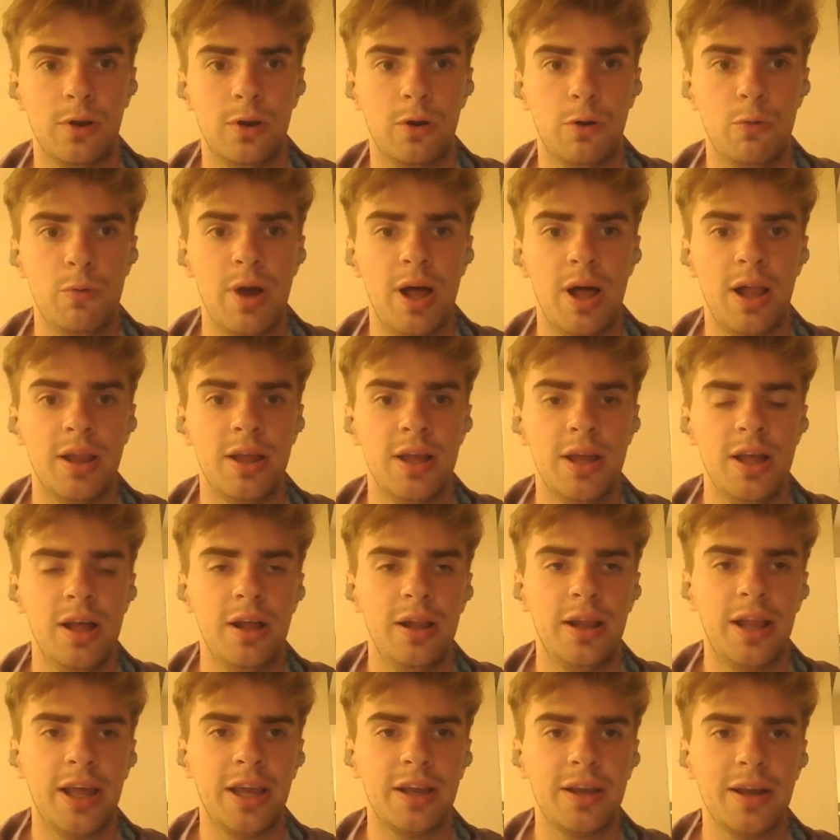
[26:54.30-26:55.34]
well,
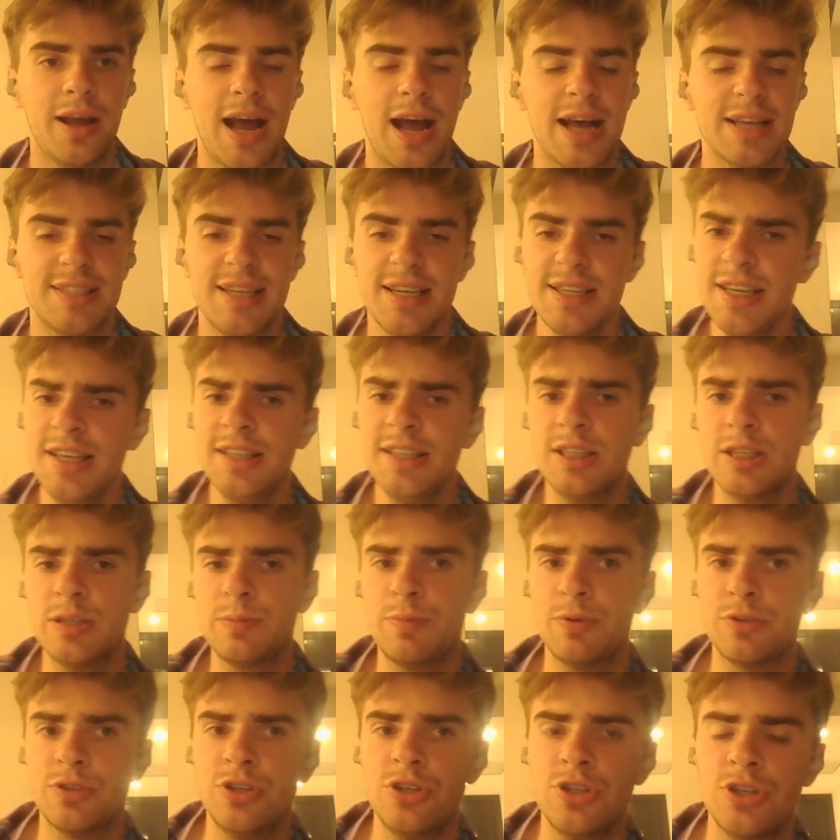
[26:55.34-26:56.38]
like assessing this
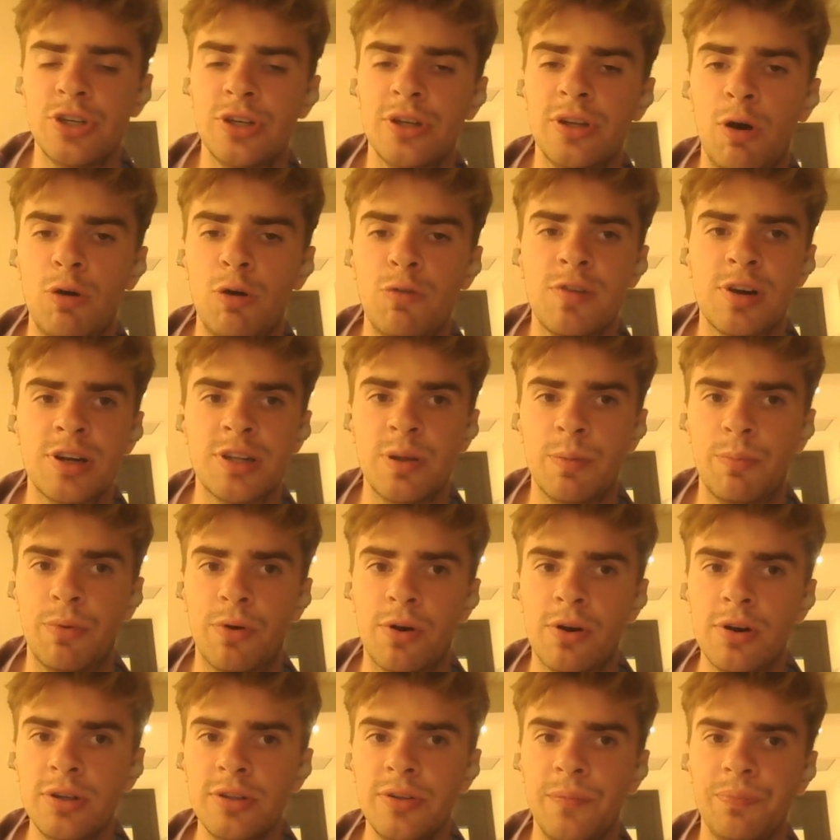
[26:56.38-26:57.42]
position over the
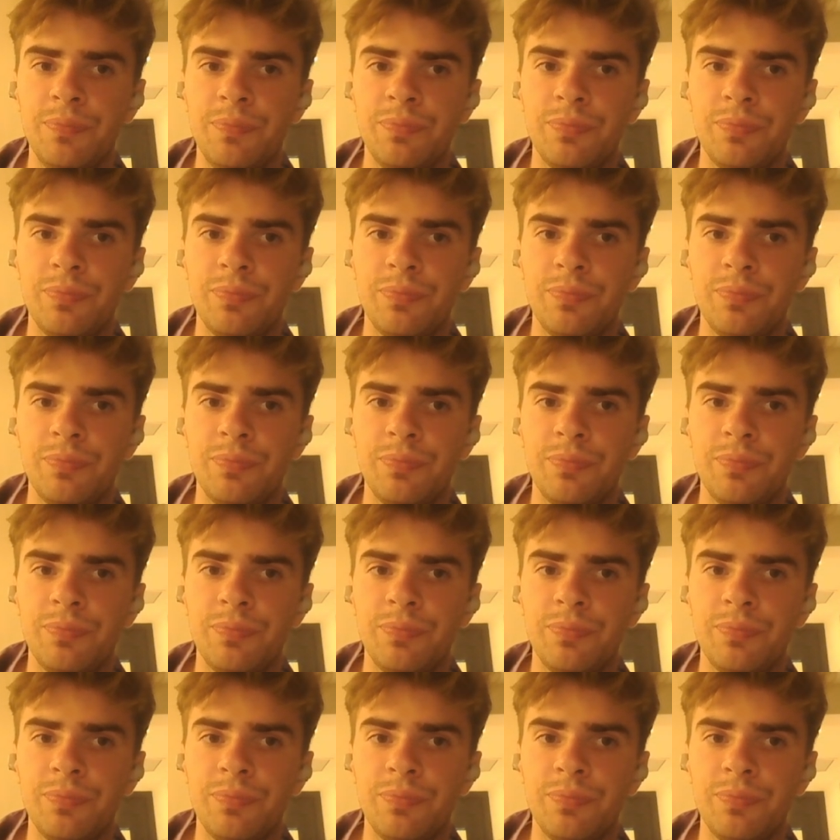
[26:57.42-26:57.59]
board,